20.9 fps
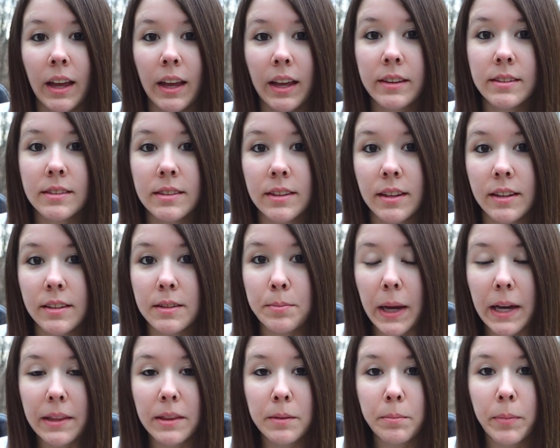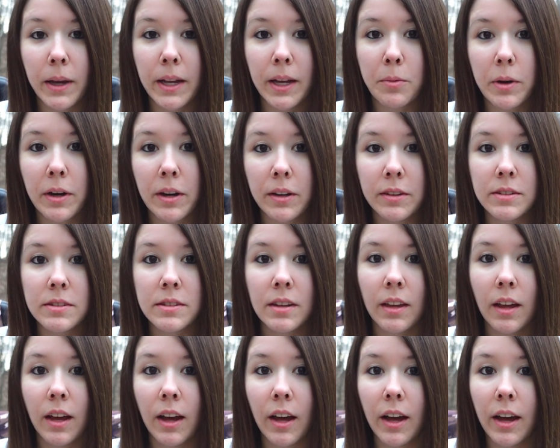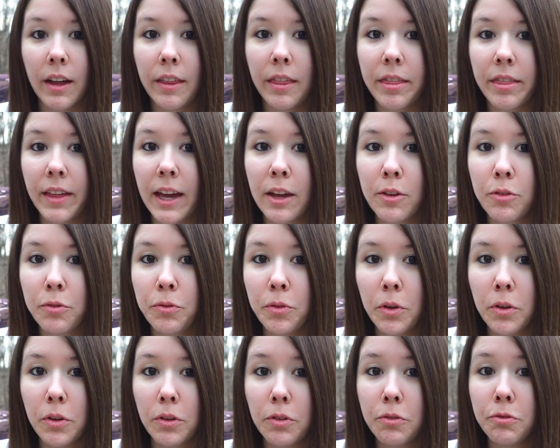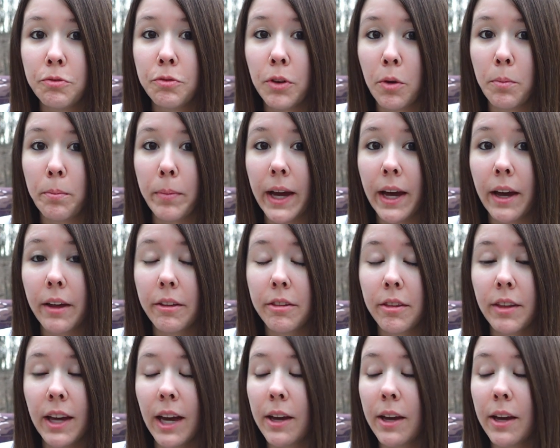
is this Bath and Body Works Thankful Foam Bath.